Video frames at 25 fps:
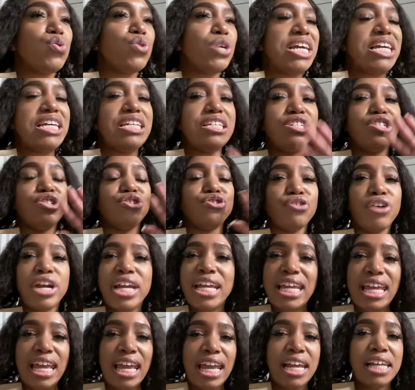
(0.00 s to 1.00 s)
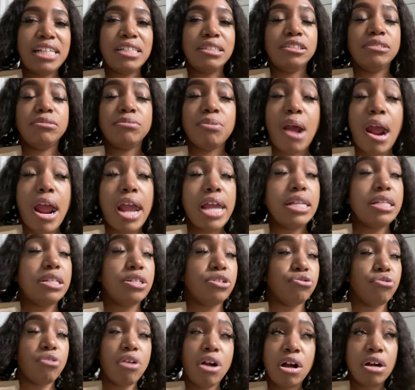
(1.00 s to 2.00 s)
He's drinking, probably
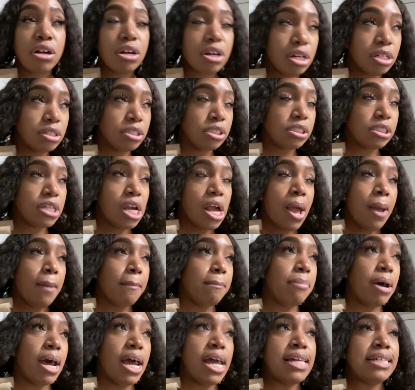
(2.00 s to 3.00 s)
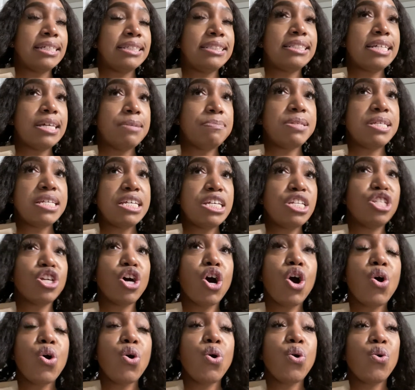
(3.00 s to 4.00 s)
drunk, but tipsy.
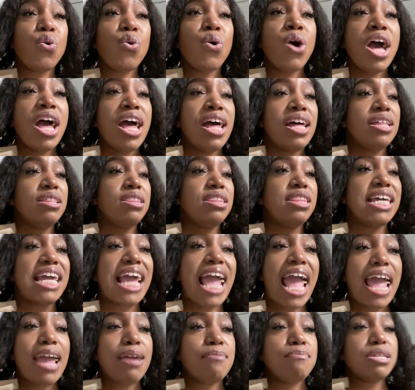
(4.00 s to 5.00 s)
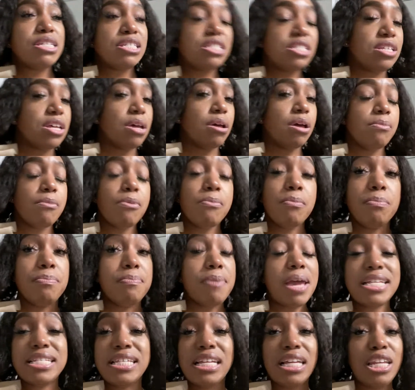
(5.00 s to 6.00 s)
So the game is
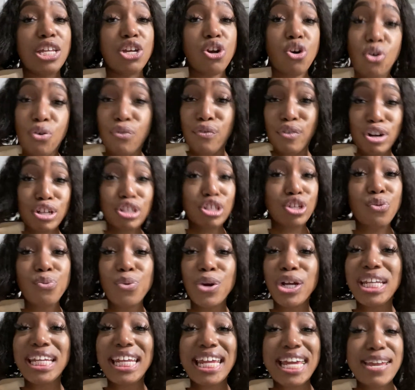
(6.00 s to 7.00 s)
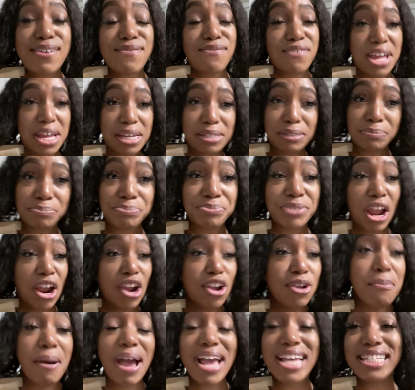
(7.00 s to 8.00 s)
basically over. So we're leaving.
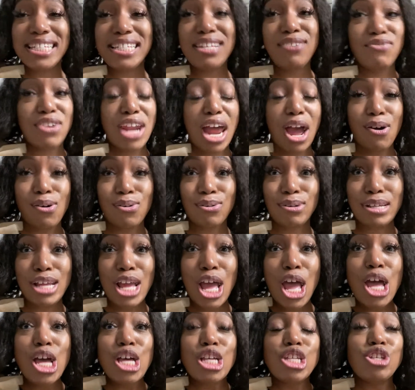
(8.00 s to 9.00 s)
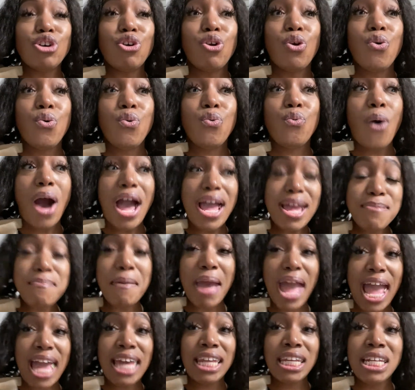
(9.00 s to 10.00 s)
Everybody's leaving out. So the white
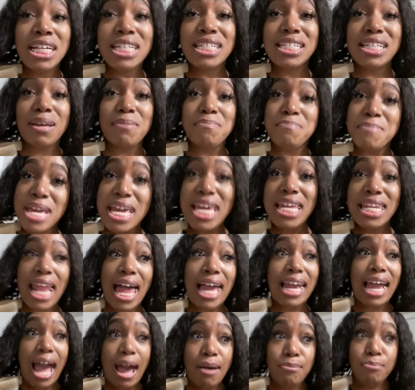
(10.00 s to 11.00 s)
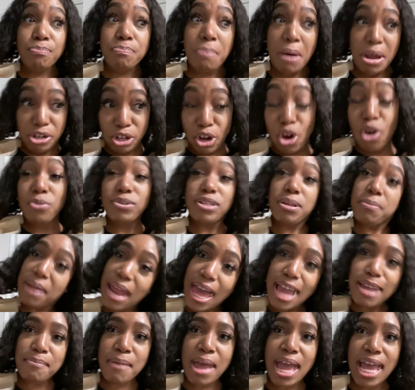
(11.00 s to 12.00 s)
man looks at me like I'm about to go with the
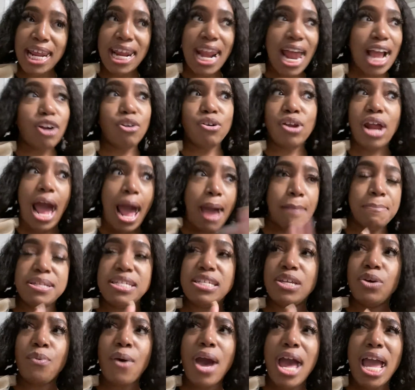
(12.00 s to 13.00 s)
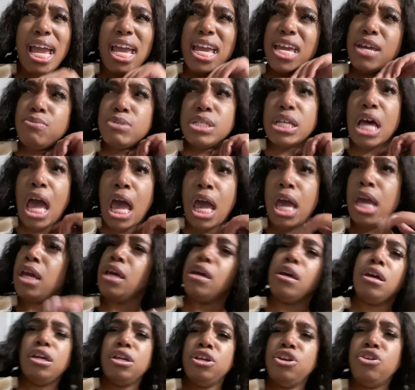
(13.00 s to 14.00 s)
black man. And I go the opposite way. And he was
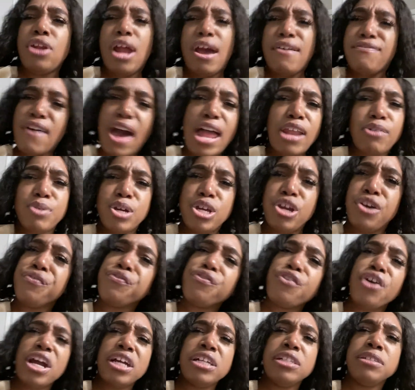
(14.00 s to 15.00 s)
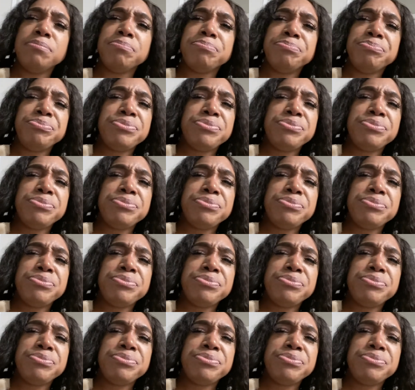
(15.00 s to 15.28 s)
like, you're not following your friend?